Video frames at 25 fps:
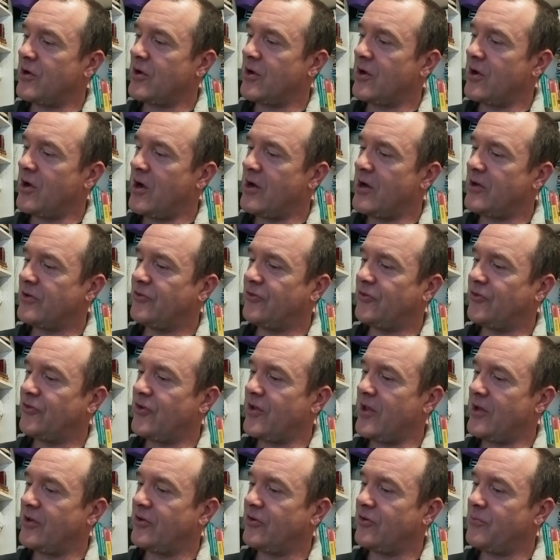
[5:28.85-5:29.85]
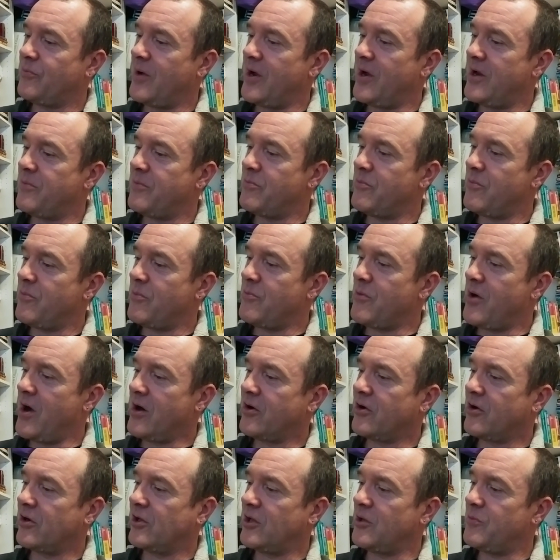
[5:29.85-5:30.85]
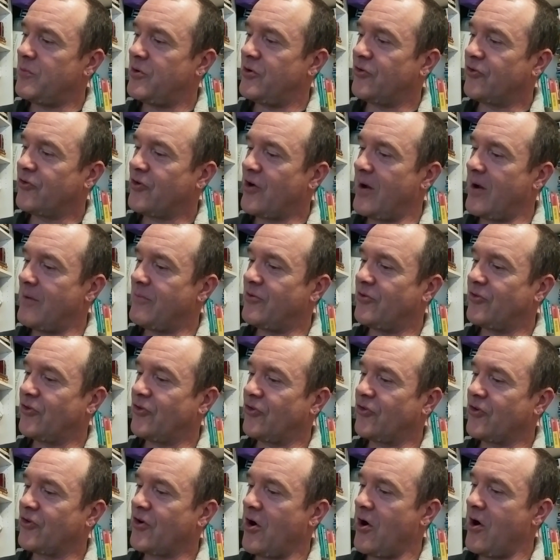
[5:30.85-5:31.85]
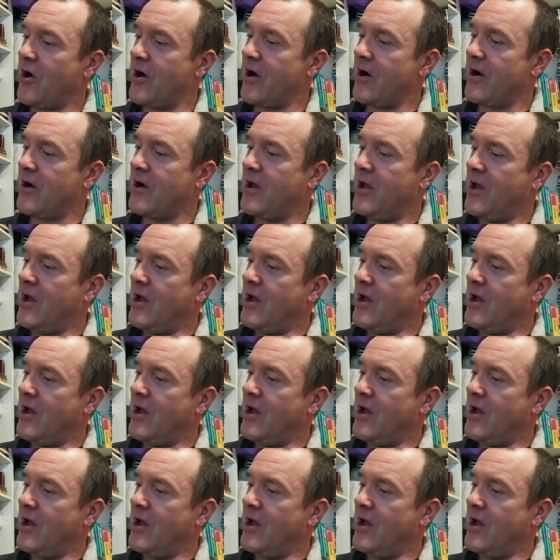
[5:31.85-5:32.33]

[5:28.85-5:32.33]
Gaudens that might accurately be described as a scar.